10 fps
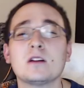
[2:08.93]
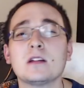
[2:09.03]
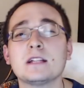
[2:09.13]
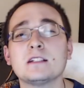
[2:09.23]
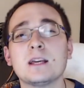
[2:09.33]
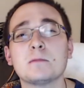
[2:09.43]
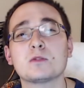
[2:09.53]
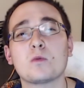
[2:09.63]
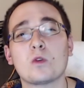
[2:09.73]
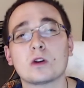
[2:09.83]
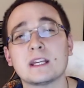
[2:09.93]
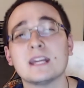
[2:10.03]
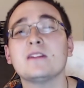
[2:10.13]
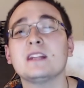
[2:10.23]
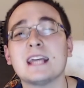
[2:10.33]
League teams were
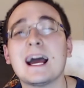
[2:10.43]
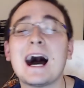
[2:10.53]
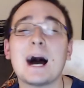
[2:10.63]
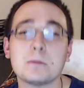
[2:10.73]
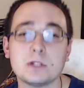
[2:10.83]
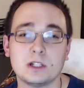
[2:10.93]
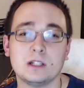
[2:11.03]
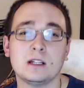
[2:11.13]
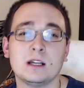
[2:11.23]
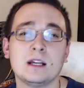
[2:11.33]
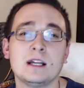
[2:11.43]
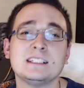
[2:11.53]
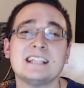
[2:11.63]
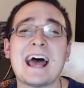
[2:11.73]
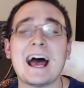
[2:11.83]
given the option
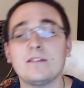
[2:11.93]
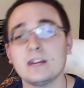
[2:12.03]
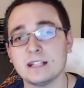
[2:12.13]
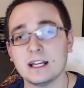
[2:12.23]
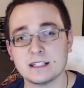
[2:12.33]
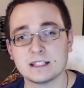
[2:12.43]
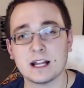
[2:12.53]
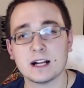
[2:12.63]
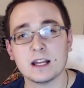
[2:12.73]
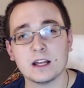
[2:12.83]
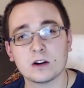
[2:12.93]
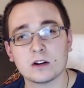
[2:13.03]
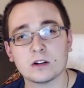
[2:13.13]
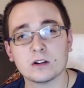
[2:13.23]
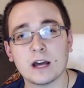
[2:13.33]
to have a designated hitter
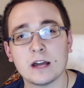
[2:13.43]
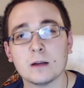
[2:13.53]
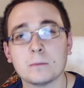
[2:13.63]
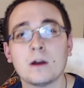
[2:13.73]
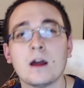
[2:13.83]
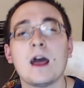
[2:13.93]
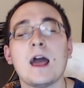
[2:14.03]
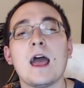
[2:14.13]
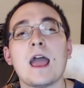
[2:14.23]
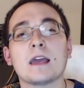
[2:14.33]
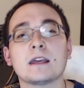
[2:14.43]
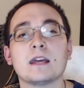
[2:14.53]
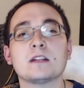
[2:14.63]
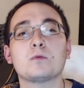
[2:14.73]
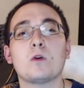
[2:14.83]
in their lineup. And
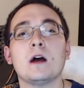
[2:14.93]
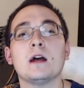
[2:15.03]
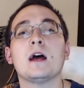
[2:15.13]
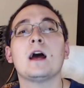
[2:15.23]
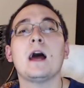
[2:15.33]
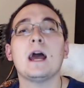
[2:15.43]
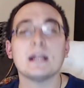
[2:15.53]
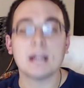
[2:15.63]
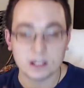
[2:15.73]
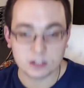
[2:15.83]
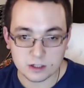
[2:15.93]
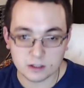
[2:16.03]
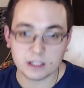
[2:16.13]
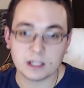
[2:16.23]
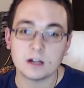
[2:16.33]
guess what? A
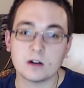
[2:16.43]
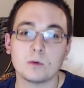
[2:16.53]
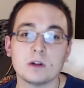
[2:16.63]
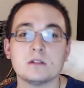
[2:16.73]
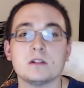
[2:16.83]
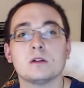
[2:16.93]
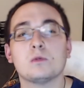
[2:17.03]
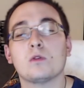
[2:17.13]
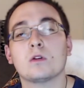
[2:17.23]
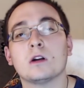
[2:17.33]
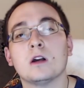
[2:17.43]
National League hitter wins the award.